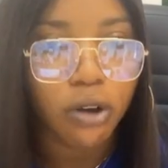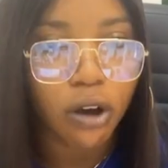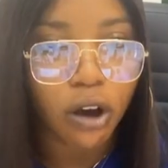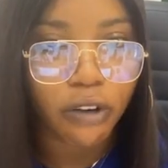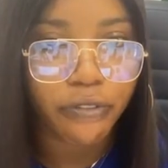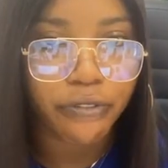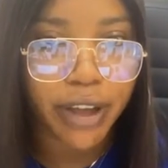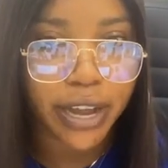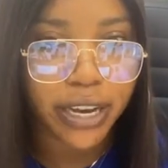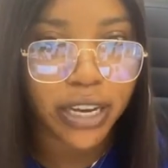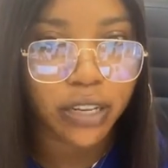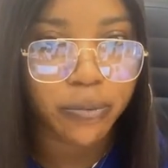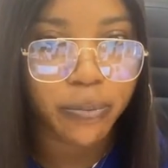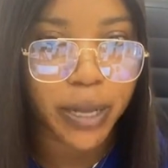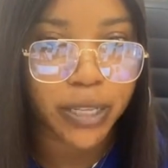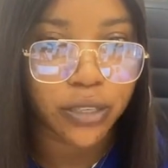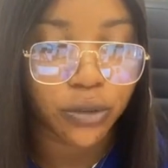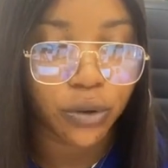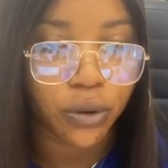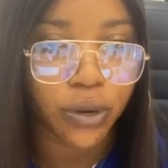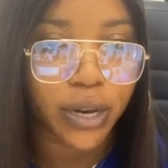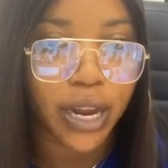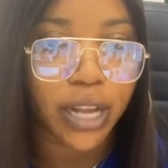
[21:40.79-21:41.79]
offer this
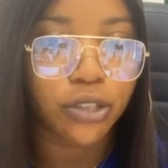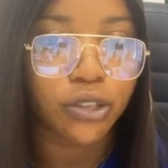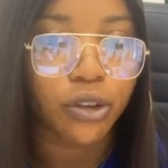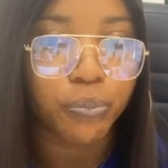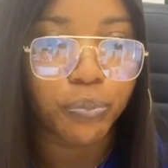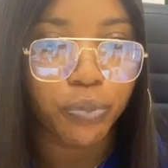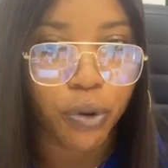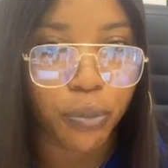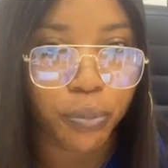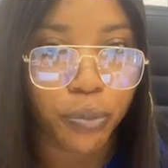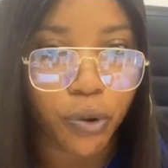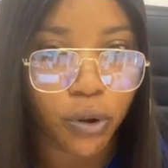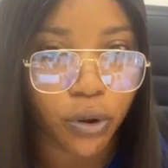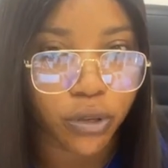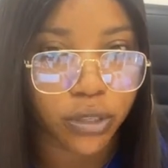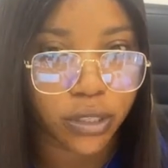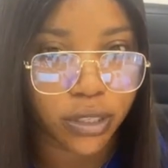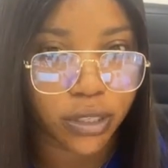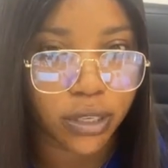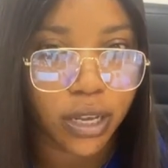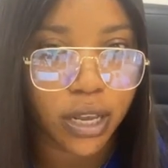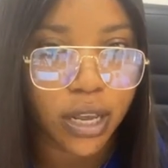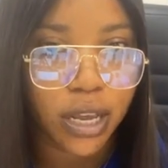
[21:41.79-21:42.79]
particular top-up
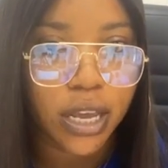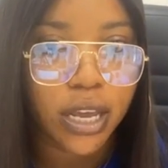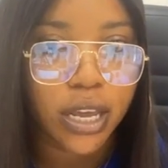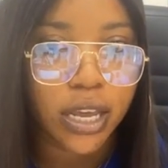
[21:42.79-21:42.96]
course.